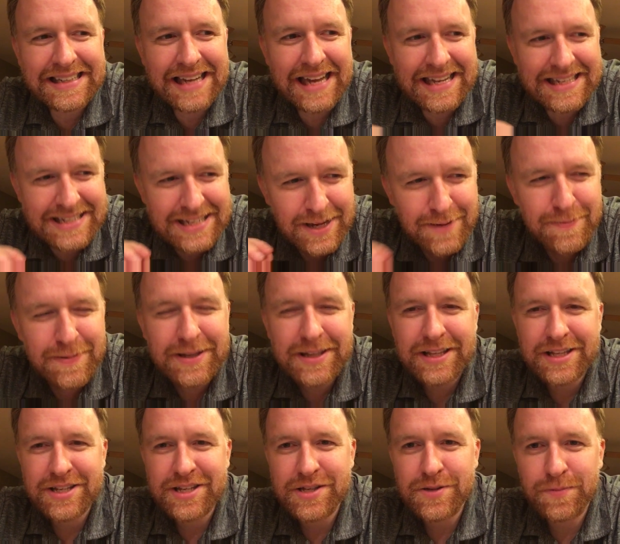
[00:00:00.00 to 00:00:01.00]
it
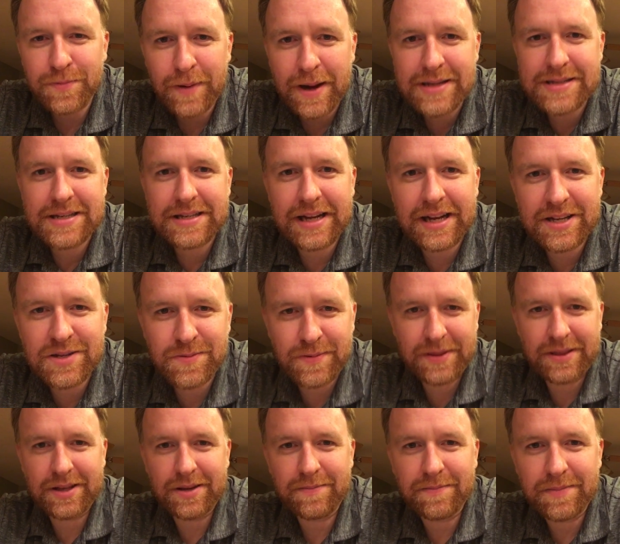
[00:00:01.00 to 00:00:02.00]
typically just resonates
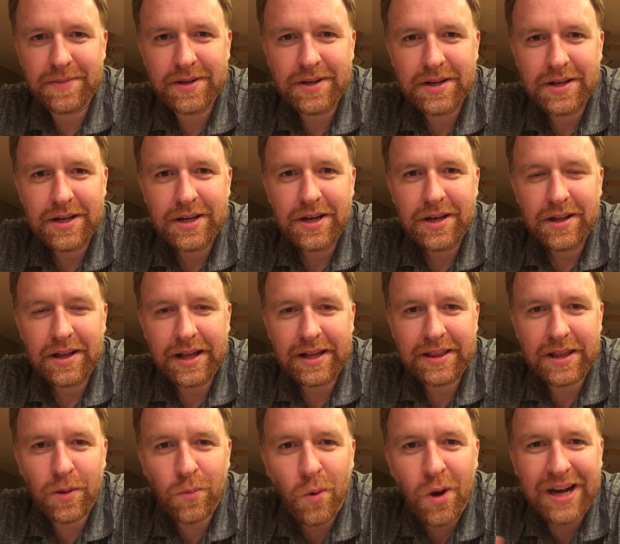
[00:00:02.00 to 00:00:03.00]
with them. Like,
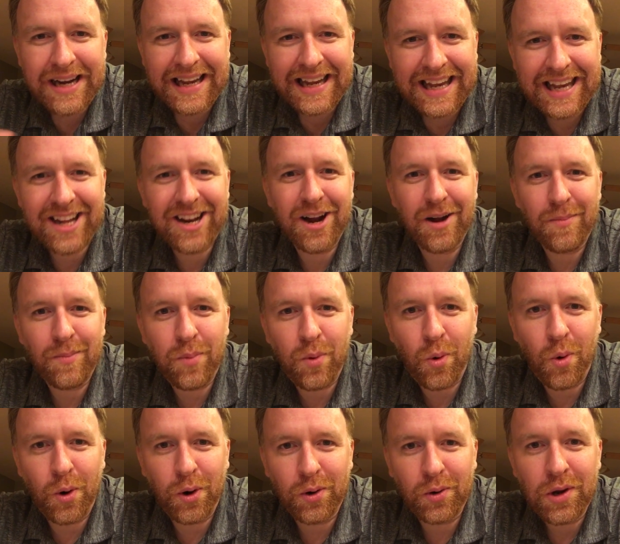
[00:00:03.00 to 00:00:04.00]
they want to get on
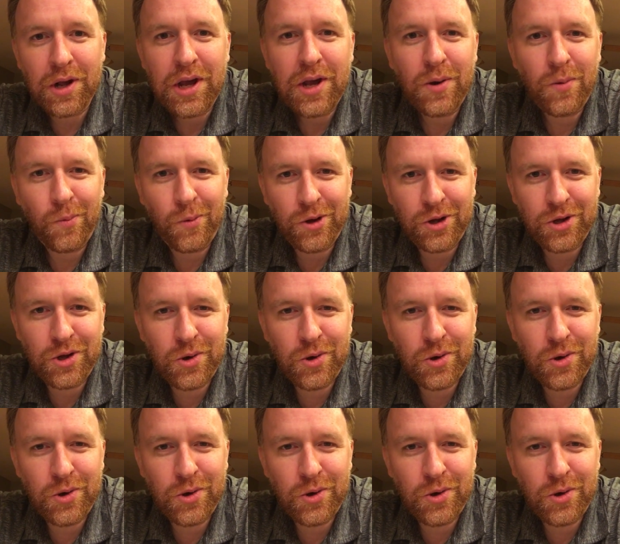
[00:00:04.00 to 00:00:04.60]
board when